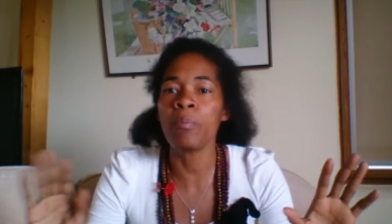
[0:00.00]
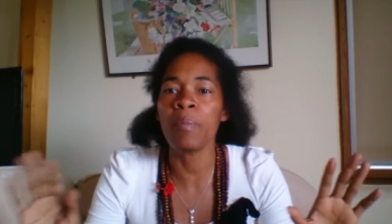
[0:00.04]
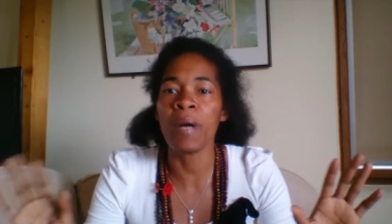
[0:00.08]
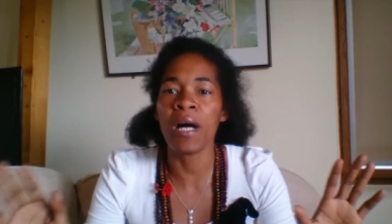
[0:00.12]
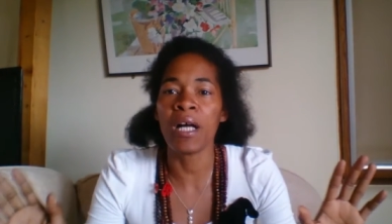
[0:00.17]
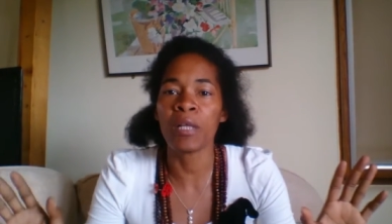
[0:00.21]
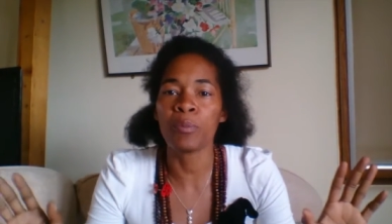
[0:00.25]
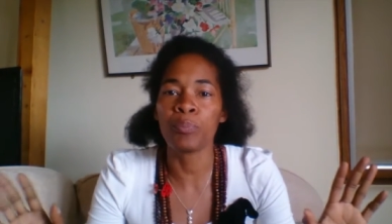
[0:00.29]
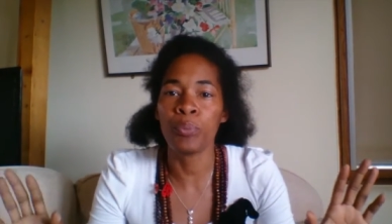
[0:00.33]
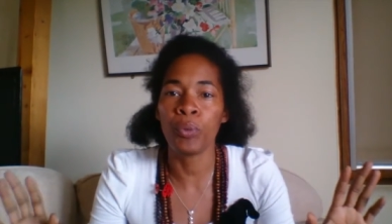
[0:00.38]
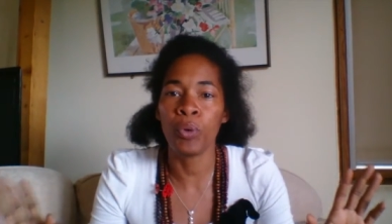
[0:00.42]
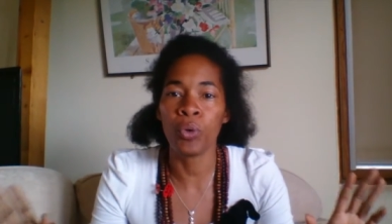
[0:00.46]

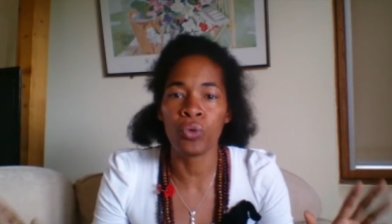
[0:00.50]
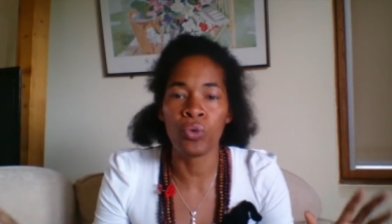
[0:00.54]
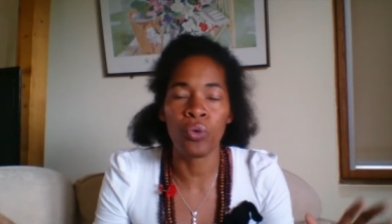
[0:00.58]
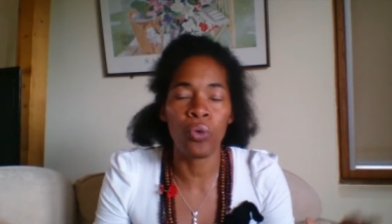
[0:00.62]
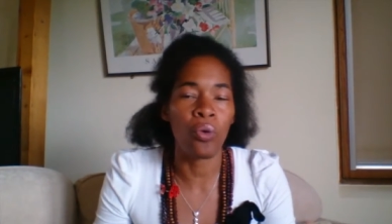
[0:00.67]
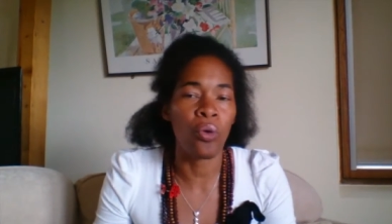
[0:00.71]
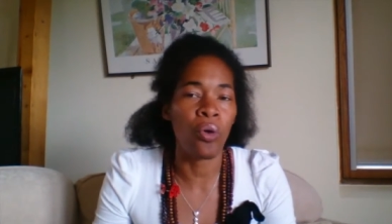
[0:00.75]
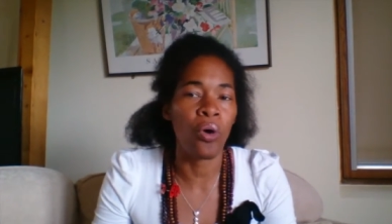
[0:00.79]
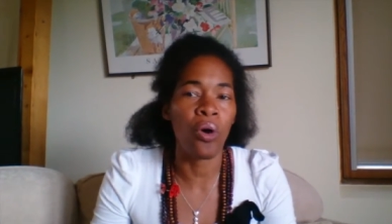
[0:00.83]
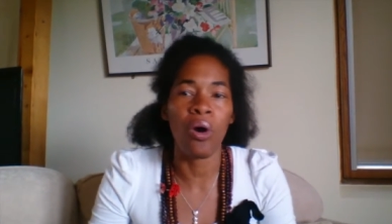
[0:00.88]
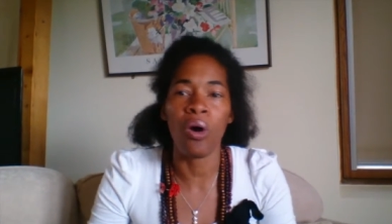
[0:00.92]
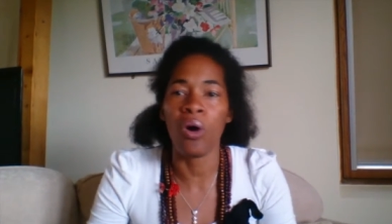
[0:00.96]
about
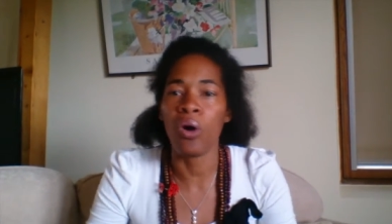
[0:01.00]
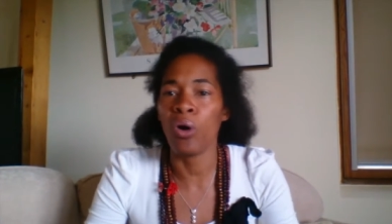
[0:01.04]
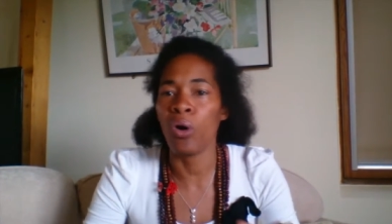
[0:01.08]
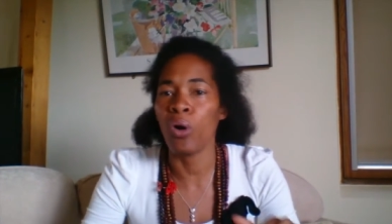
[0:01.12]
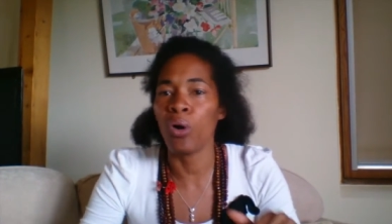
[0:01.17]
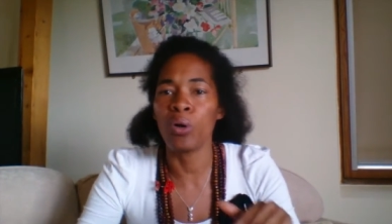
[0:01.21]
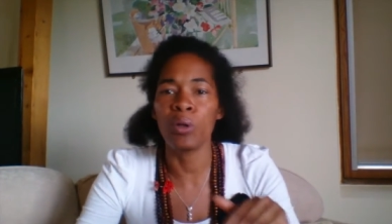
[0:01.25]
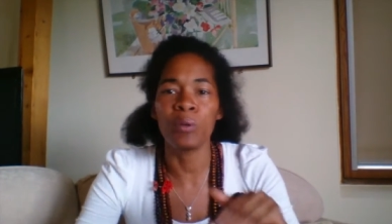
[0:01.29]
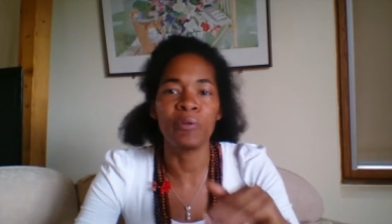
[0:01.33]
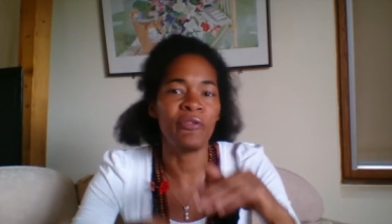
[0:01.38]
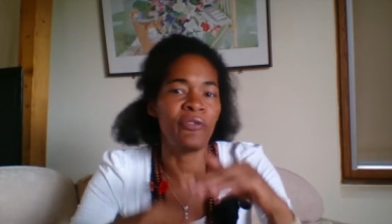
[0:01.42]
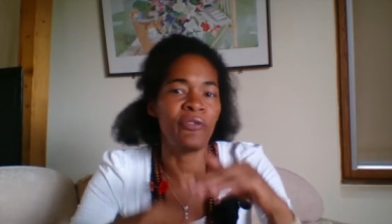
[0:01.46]

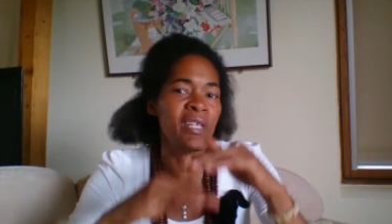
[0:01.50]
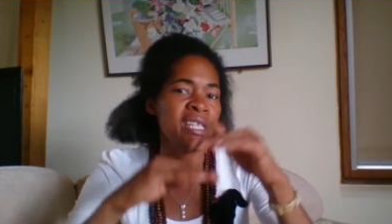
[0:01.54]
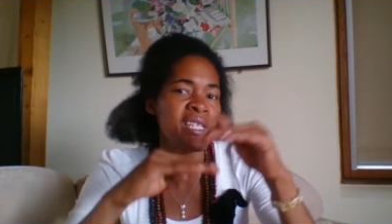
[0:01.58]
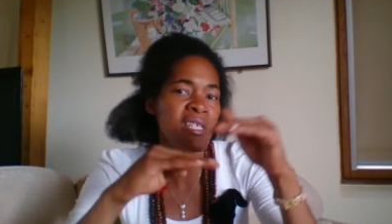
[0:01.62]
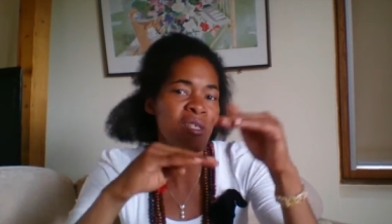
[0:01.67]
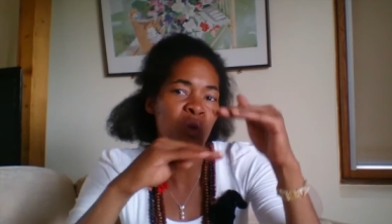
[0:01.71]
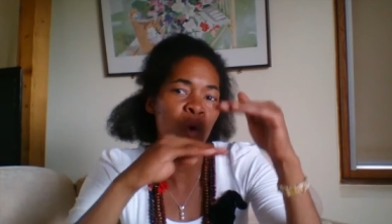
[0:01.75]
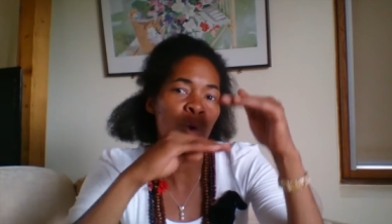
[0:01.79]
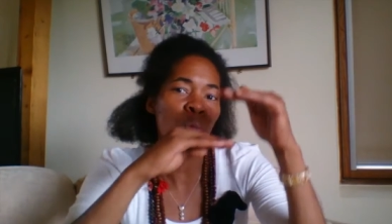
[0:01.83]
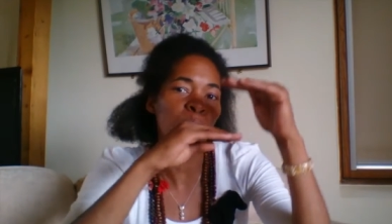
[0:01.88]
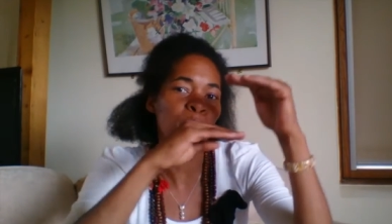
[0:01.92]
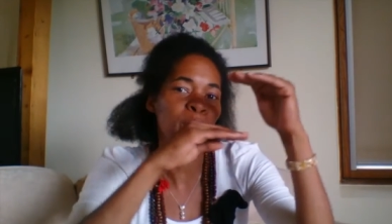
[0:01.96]
protocol things
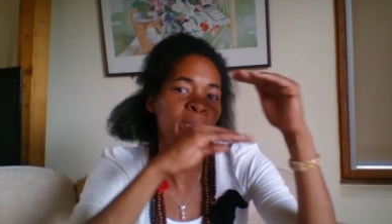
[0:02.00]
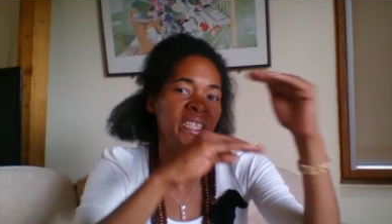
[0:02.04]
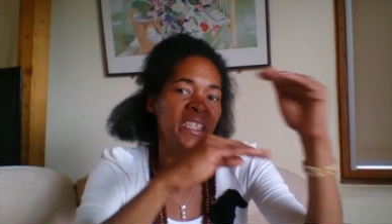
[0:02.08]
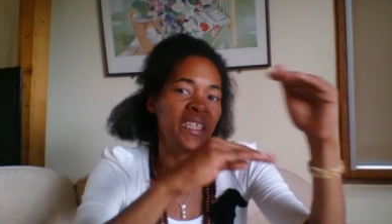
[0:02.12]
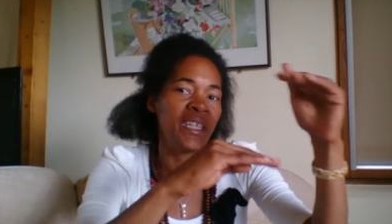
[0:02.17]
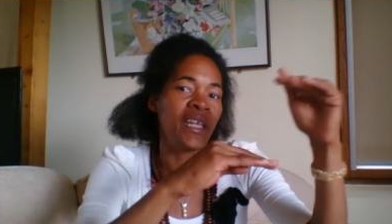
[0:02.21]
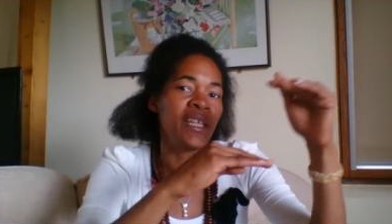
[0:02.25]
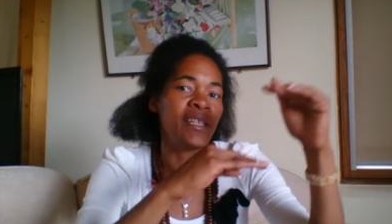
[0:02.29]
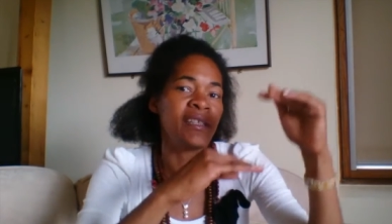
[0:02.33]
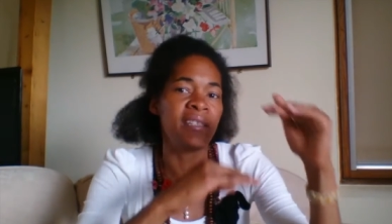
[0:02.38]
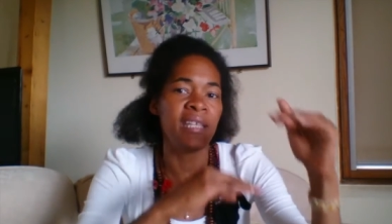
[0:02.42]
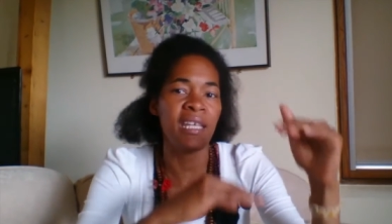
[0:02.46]

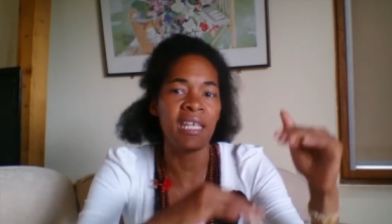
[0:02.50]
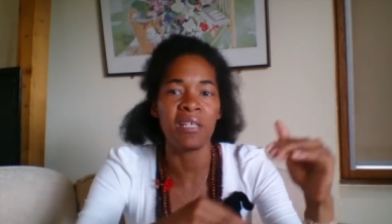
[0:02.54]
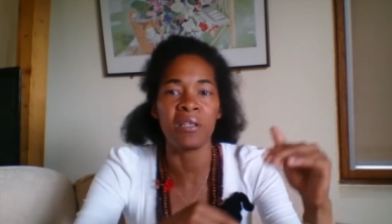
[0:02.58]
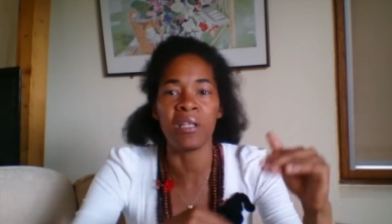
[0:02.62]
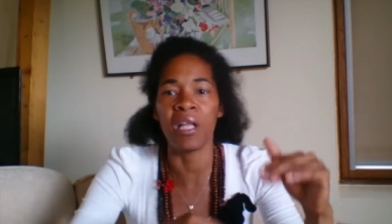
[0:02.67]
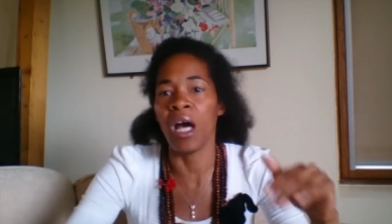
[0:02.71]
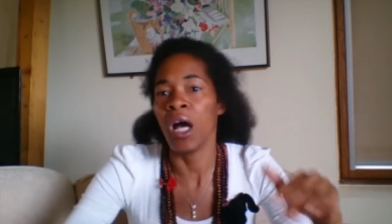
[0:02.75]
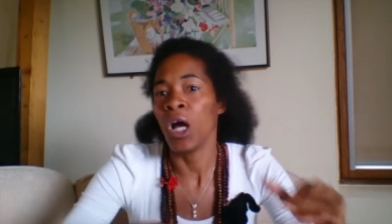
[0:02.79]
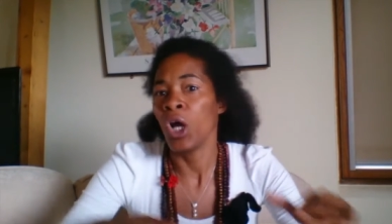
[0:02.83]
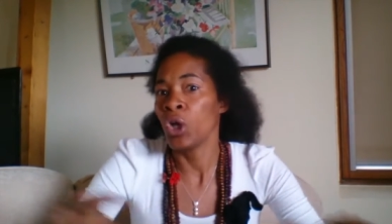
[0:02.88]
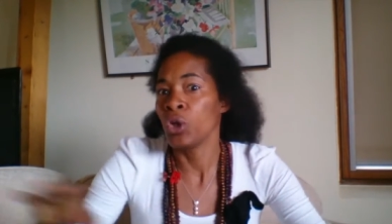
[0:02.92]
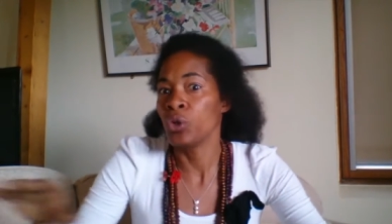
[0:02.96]
complicated
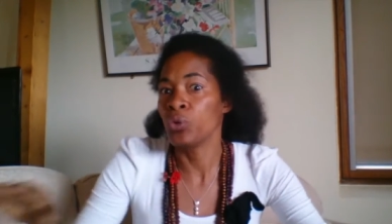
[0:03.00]
uh,